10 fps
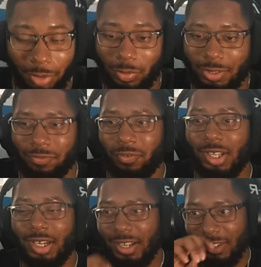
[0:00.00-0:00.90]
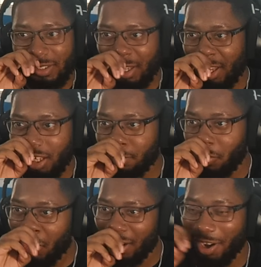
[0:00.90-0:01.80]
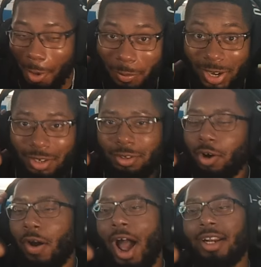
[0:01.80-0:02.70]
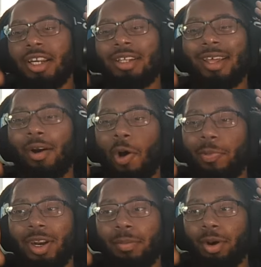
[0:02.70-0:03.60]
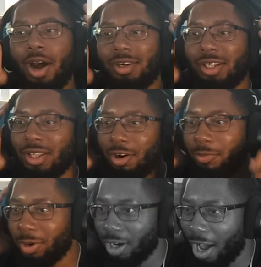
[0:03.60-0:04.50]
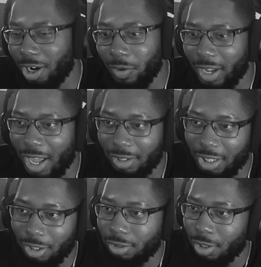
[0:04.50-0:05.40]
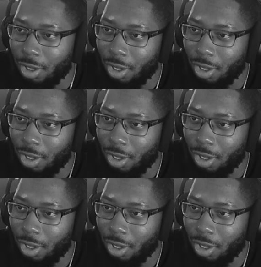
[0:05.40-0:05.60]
was freaking insane, boy. The opening. No, I need that opening, bro. I need that opening. I know it got leaked.